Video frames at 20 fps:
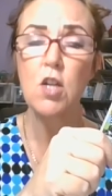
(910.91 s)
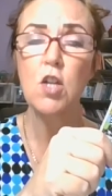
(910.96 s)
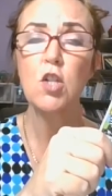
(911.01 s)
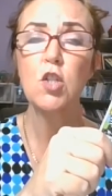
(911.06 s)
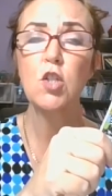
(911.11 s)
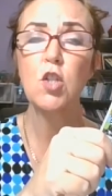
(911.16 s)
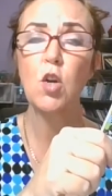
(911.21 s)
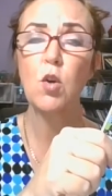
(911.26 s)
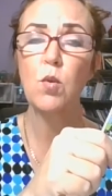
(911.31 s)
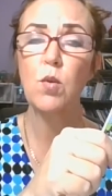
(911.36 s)

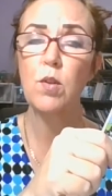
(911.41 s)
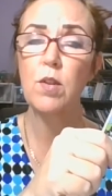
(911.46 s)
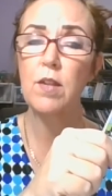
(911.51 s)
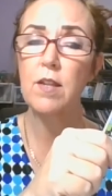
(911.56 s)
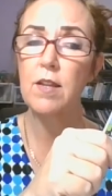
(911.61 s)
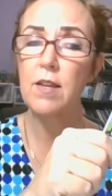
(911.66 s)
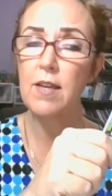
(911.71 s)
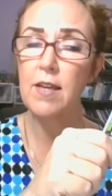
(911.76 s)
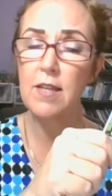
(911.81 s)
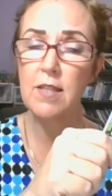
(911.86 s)
So
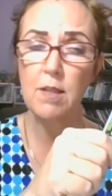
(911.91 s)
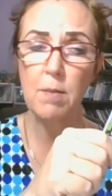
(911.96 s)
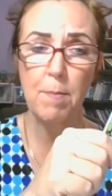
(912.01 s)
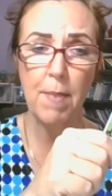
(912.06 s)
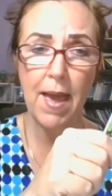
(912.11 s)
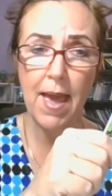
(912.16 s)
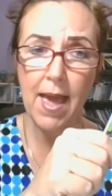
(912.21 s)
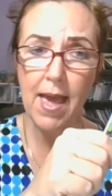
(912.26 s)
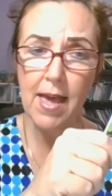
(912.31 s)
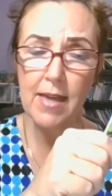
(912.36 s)
in the
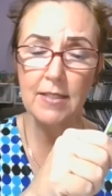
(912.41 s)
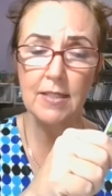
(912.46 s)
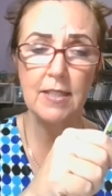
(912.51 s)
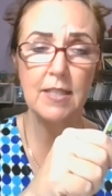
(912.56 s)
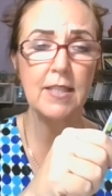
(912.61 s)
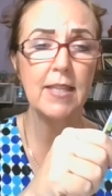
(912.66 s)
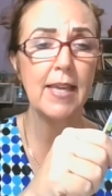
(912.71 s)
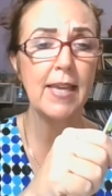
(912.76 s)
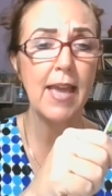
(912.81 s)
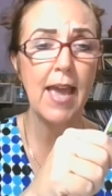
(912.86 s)

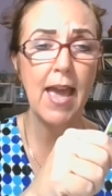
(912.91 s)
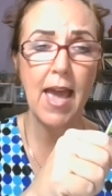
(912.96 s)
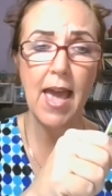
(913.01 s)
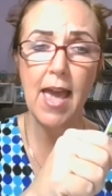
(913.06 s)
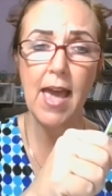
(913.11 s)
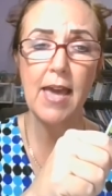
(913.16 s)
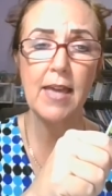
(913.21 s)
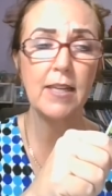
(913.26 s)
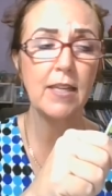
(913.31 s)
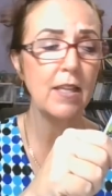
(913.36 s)
past, they
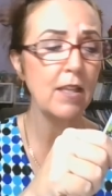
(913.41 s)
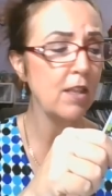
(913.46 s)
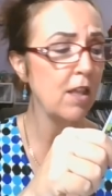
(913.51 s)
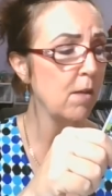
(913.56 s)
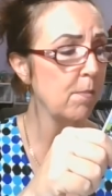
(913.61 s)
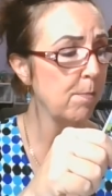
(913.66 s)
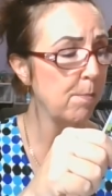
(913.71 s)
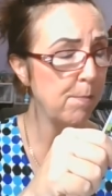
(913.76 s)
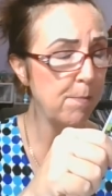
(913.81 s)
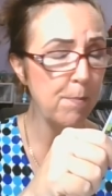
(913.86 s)
had the